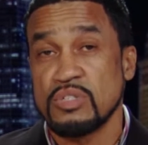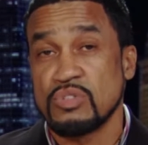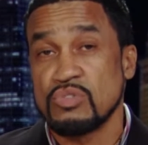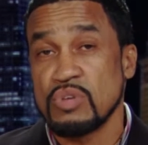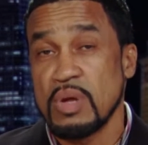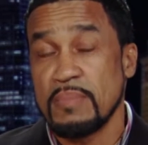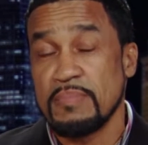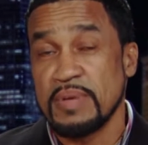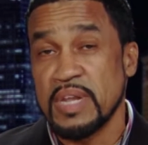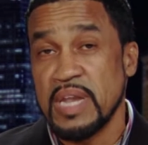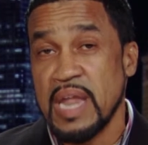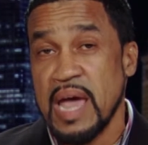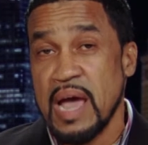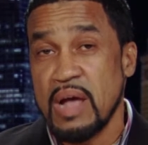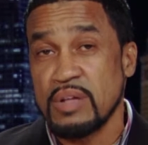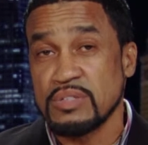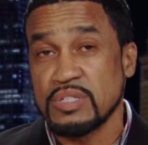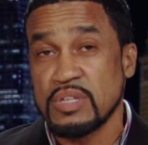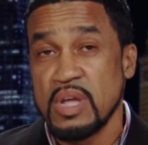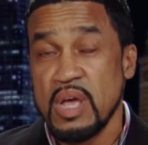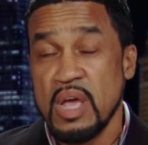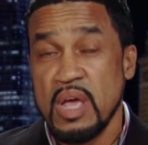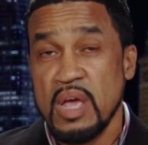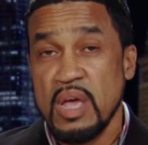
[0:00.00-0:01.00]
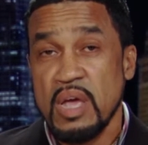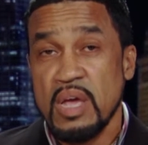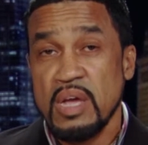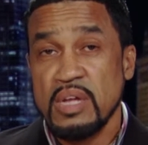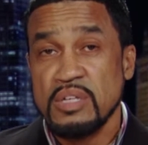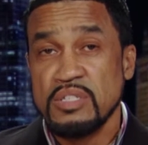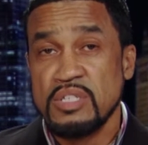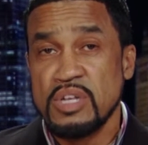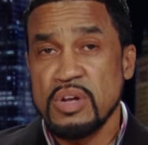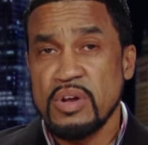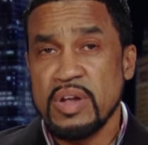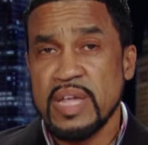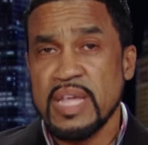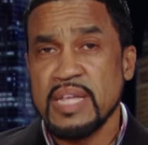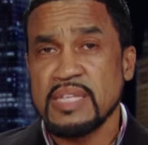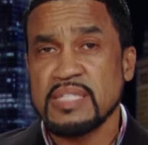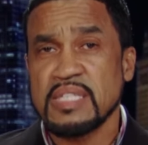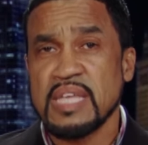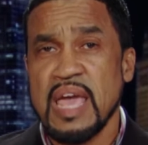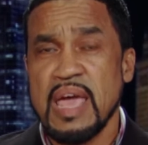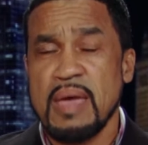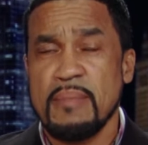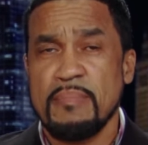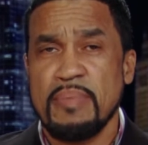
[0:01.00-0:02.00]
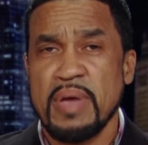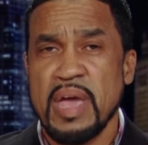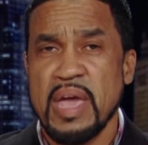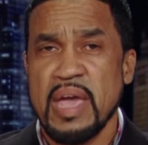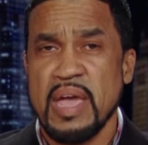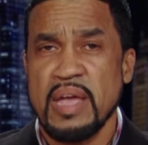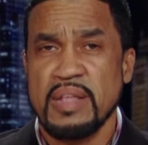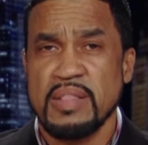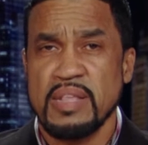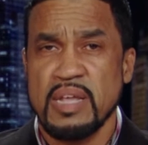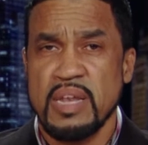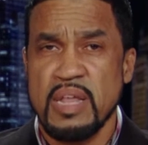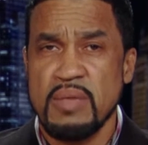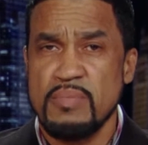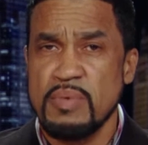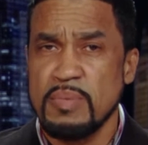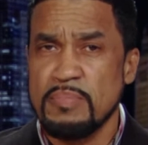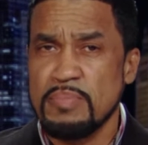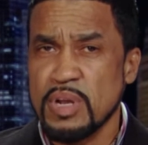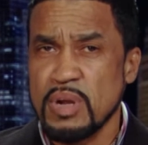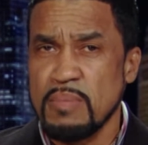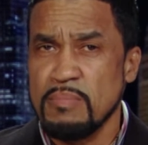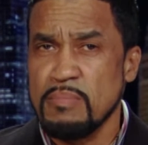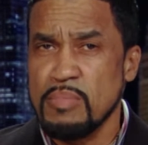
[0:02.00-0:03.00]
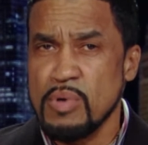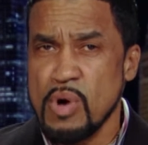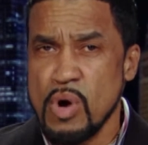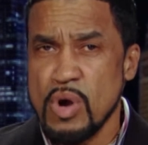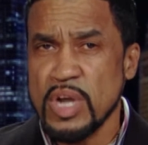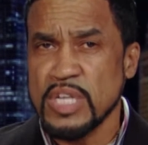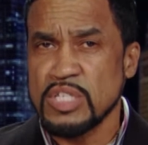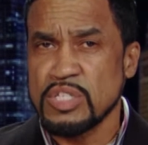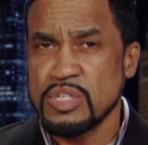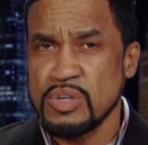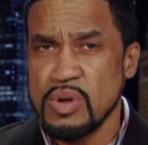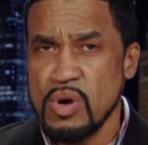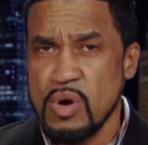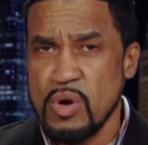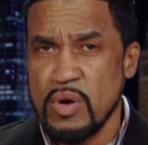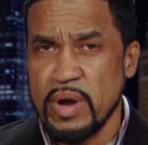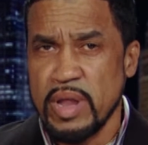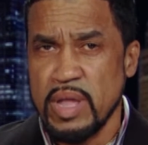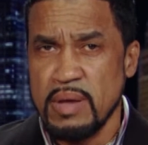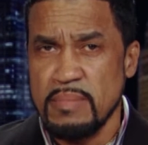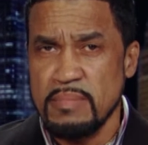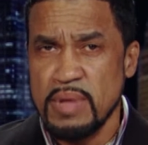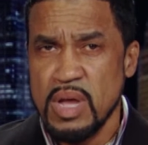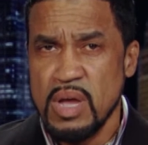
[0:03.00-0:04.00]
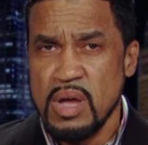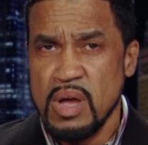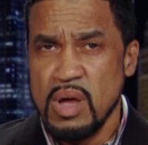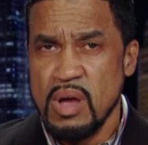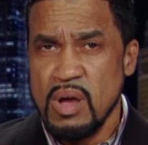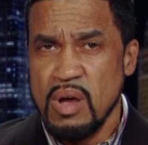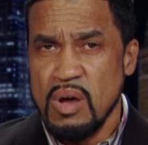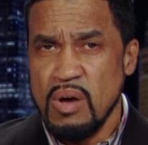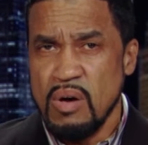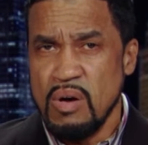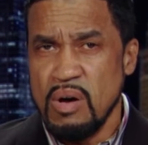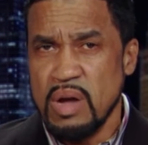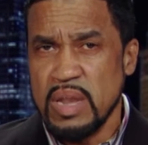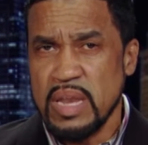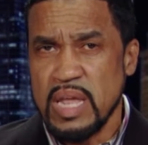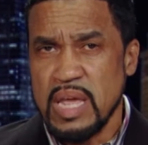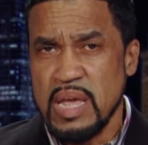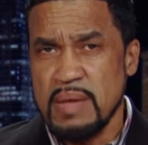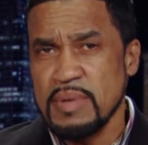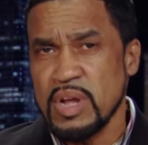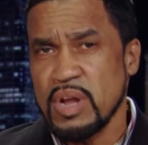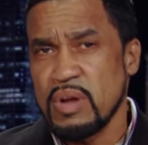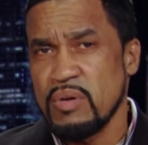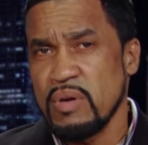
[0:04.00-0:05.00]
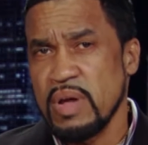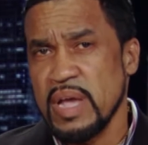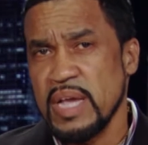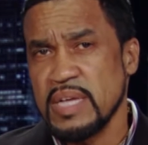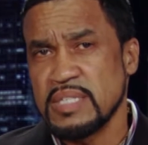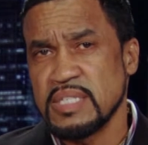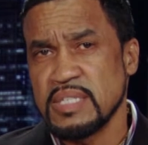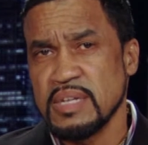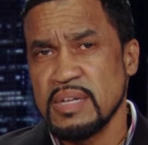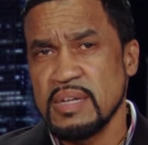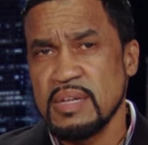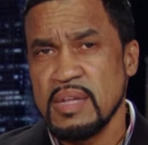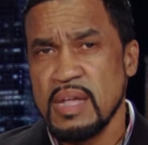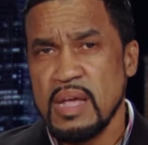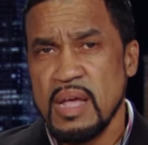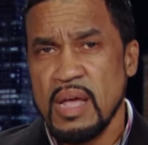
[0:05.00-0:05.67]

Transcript: Trump announced during his campaign that he would put a moratorium on immigration